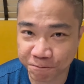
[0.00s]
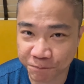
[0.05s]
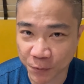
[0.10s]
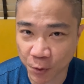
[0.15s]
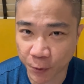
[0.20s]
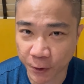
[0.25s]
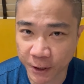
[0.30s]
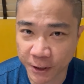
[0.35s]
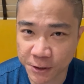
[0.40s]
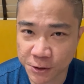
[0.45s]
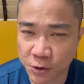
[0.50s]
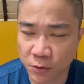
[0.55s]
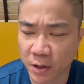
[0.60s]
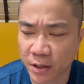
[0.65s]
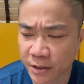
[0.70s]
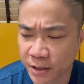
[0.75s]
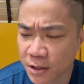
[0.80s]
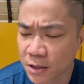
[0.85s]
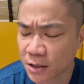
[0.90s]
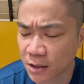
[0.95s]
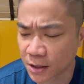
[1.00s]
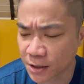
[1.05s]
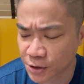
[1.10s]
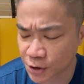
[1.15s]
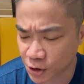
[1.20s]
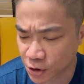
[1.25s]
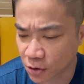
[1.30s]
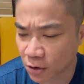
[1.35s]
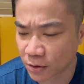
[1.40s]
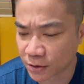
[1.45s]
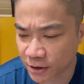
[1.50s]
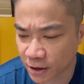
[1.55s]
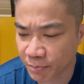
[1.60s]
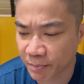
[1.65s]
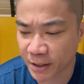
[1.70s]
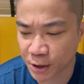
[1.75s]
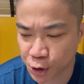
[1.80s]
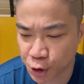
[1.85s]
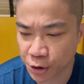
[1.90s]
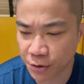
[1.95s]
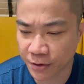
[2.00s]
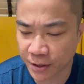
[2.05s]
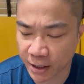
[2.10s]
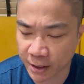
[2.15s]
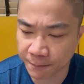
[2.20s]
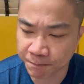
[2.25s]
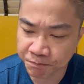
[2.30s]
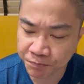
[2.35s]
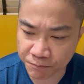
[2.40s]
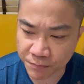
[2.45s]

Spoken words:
Okay, so I think Scott did mention that